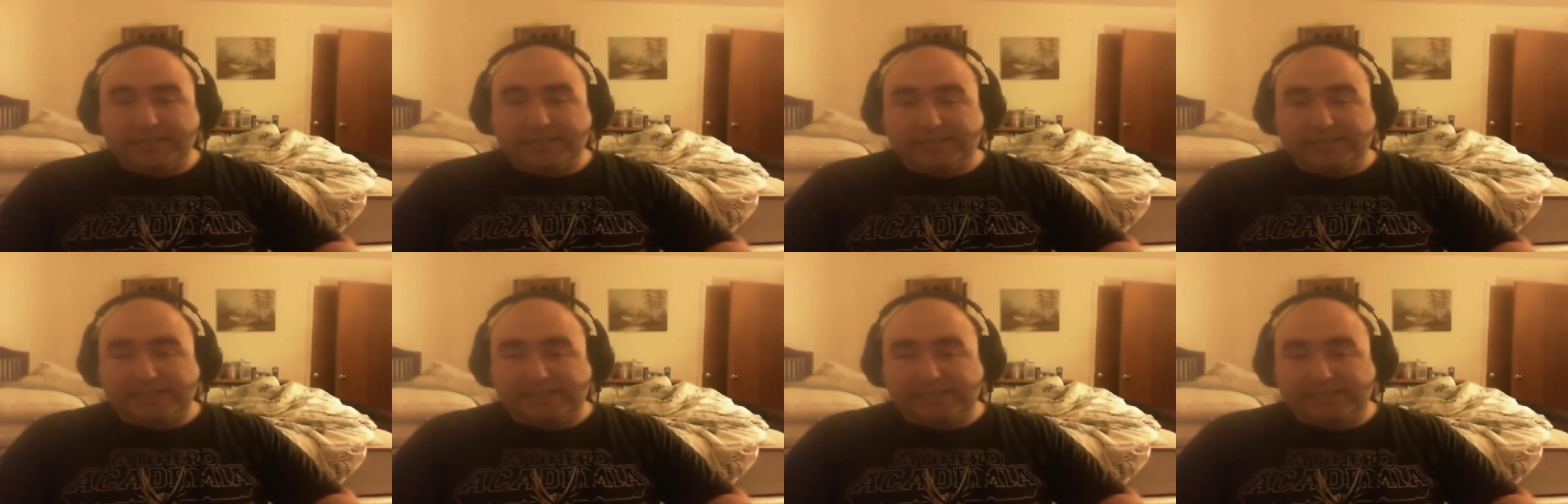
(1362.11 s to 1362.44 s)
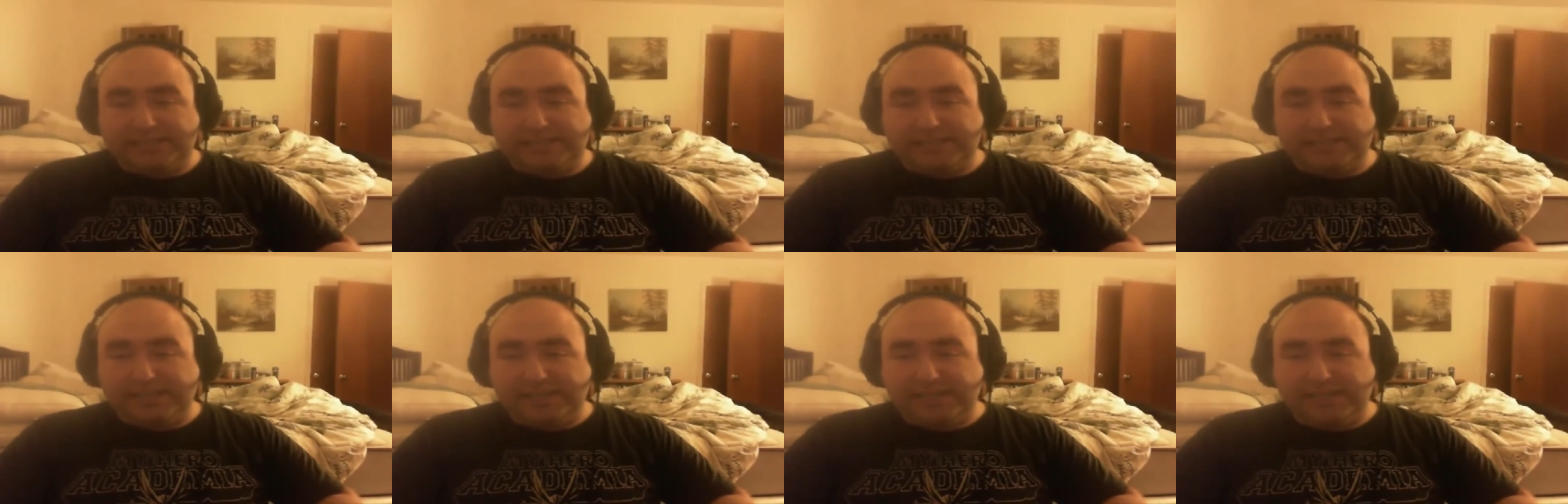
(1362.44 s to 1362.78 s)

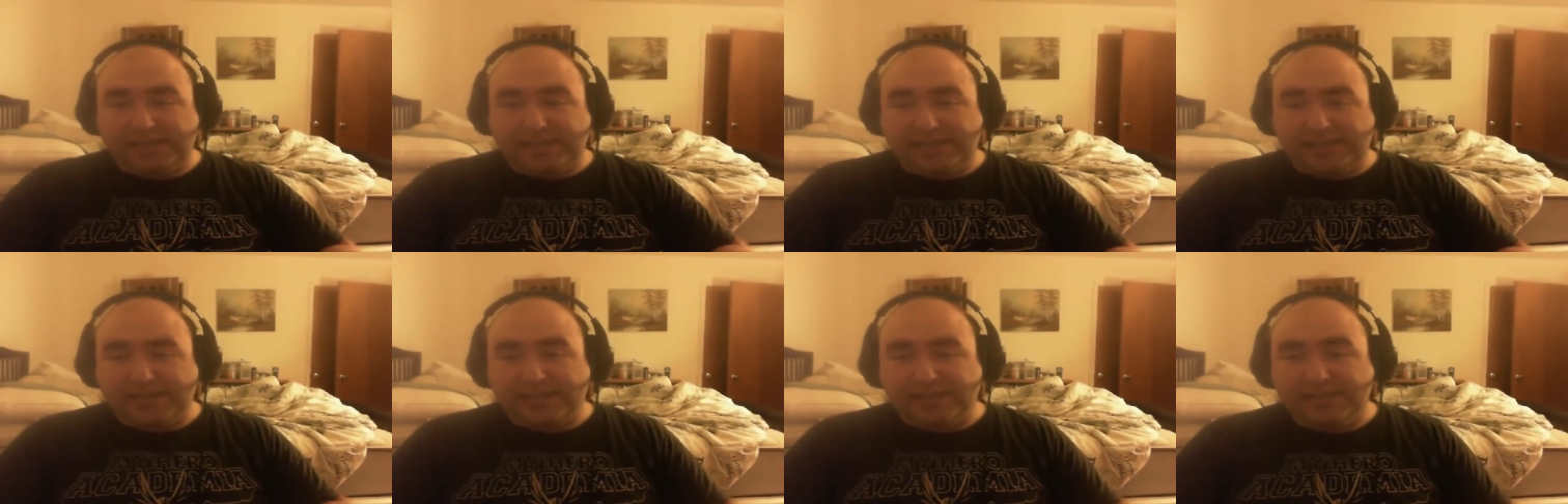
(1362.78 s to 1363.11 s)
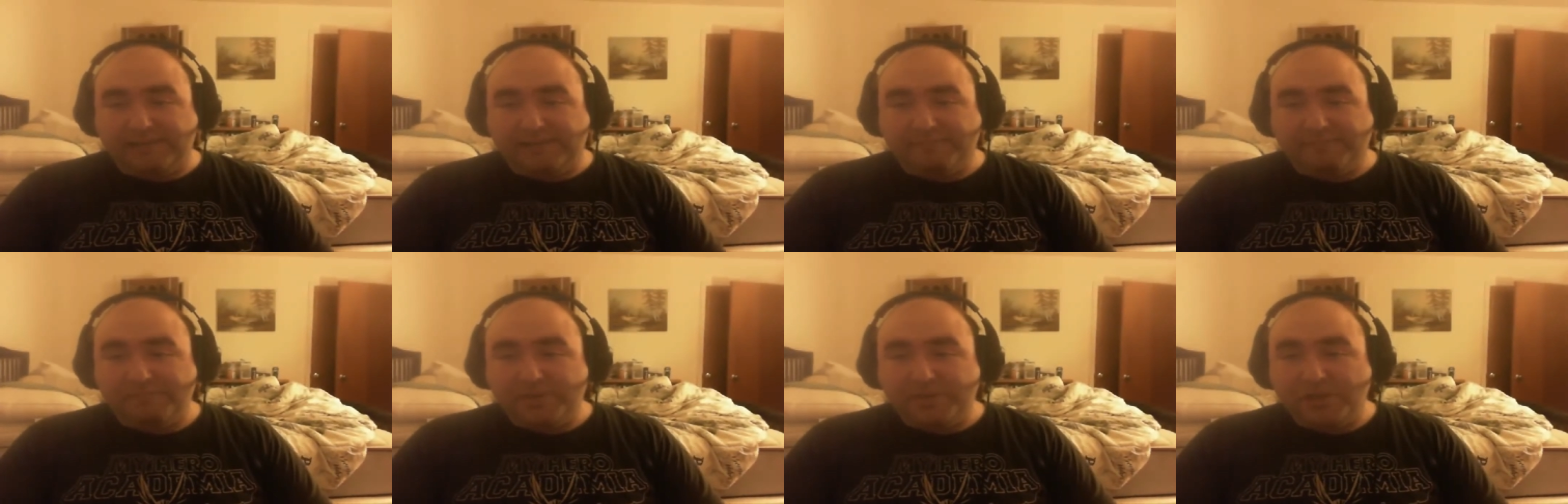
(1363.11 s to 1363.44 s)
This is,
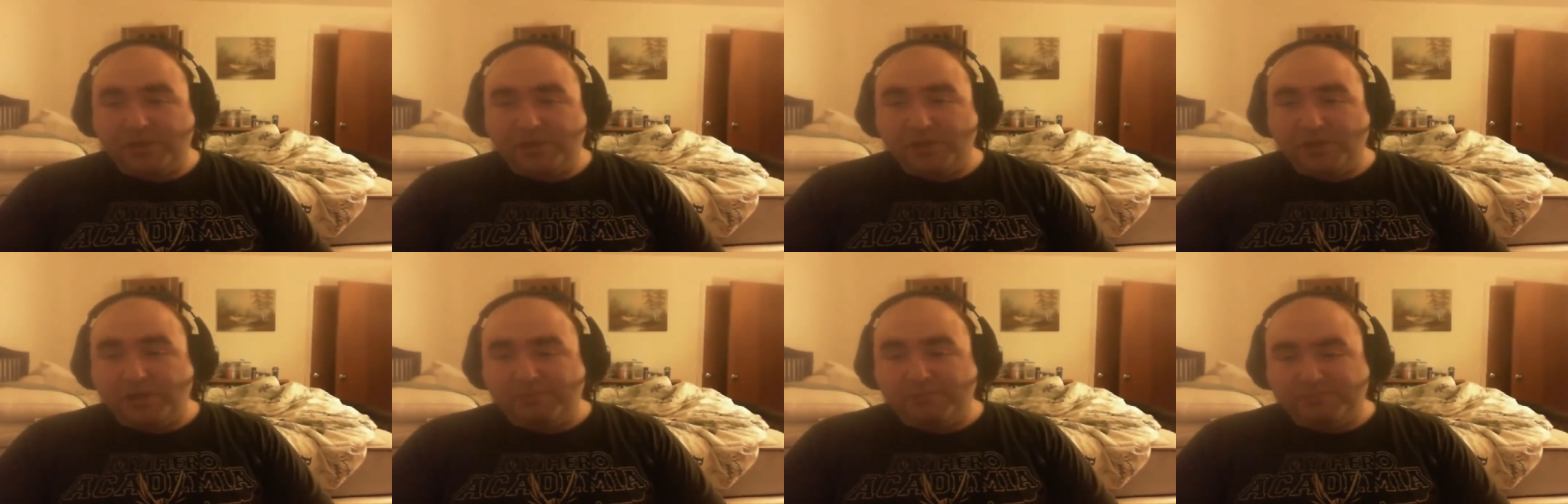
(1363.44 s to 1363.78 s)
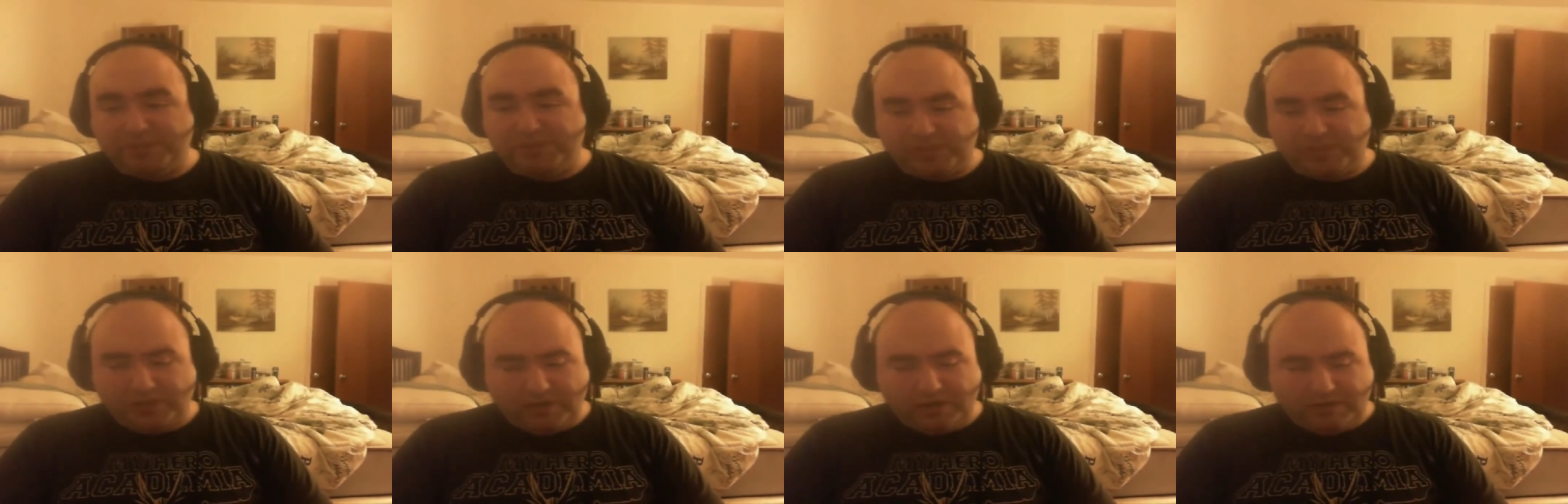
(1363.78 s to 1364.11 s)
a
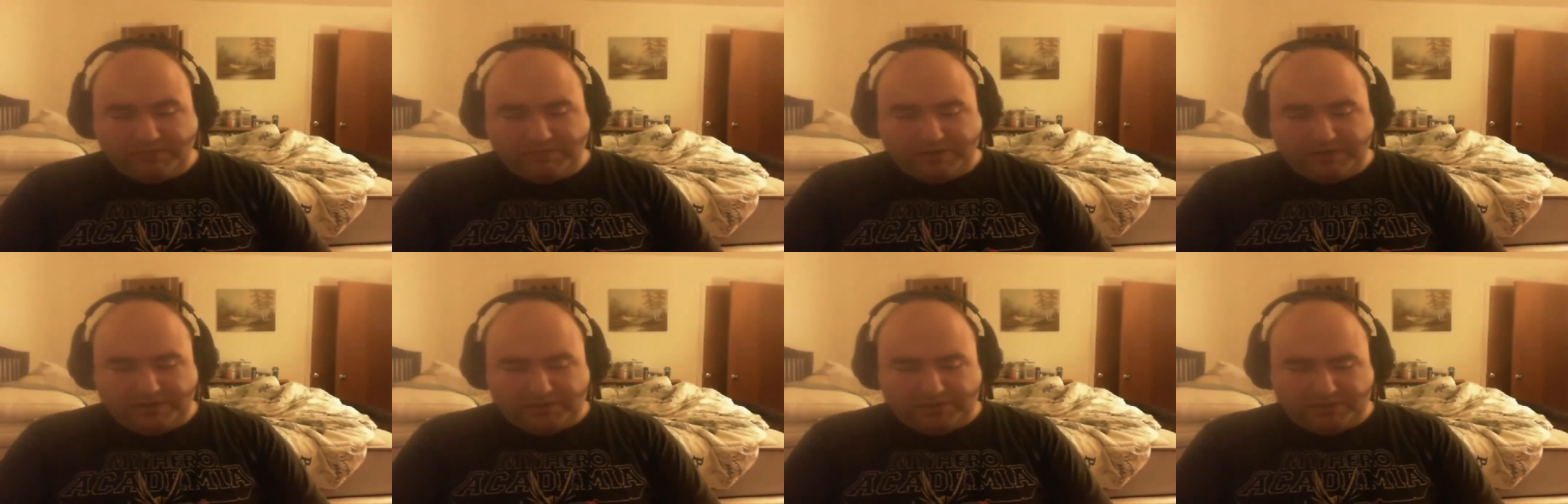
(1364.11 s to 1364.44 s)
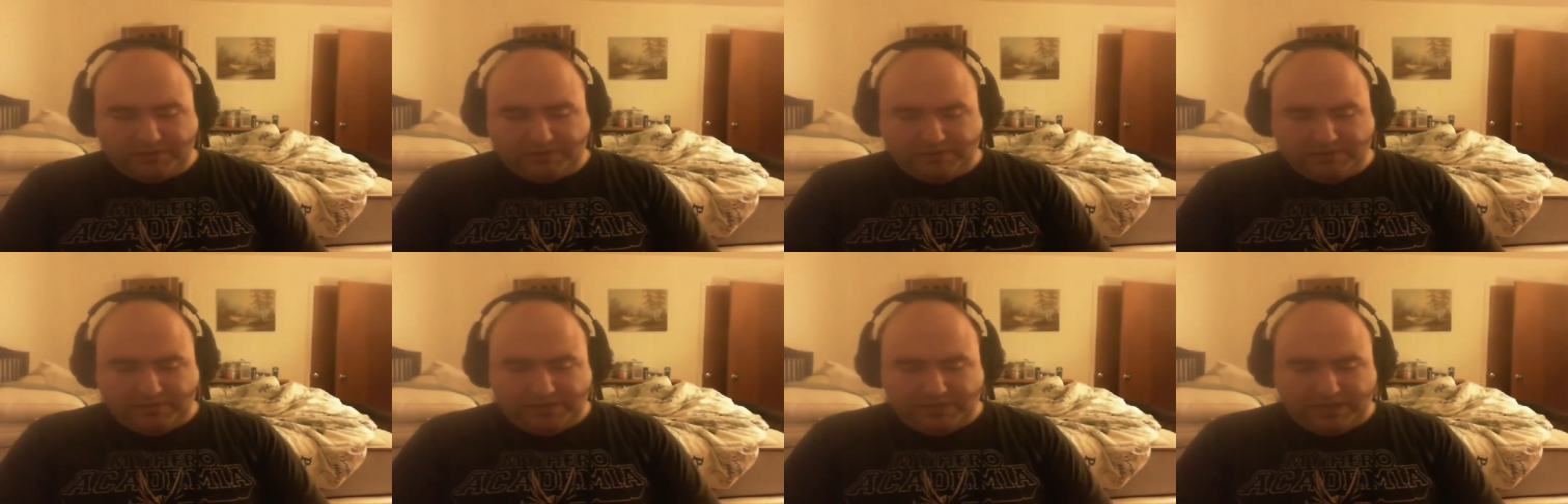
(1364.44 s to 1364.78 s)
bizarre
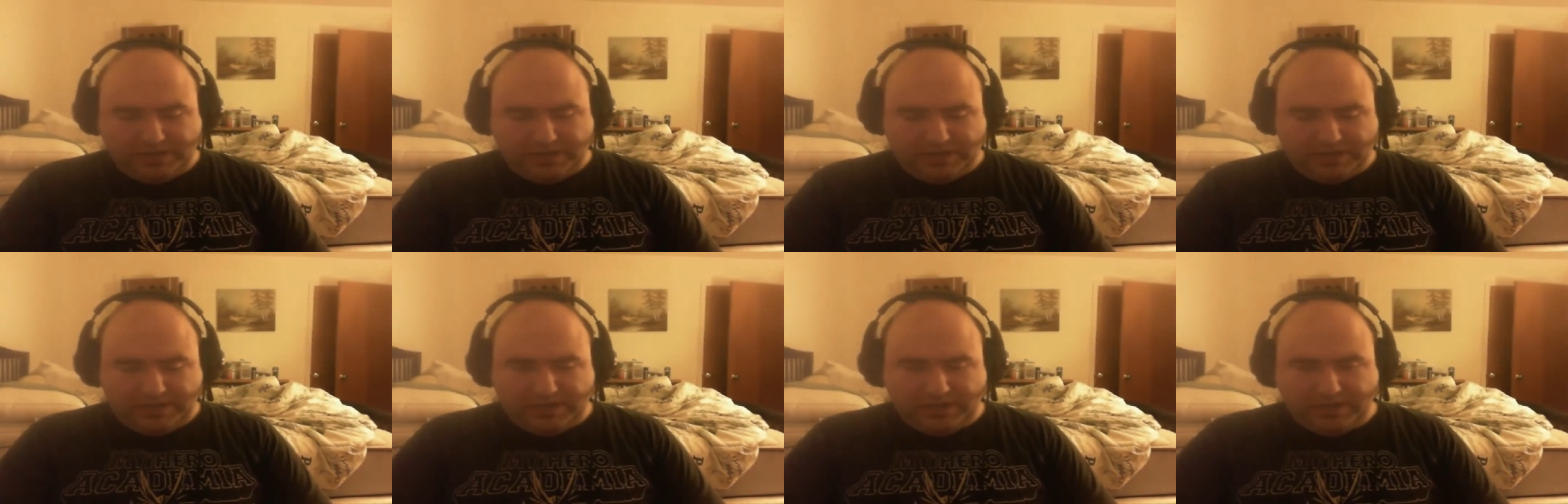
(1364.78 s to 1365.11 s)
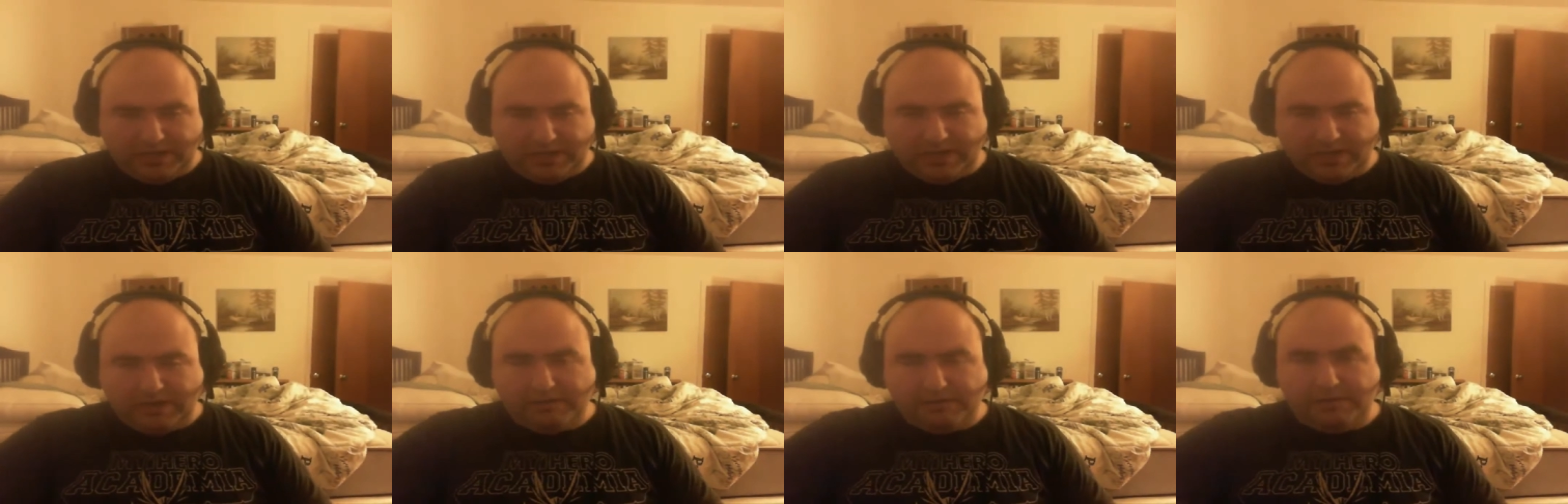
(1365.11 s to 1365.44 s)
adventure, indeed.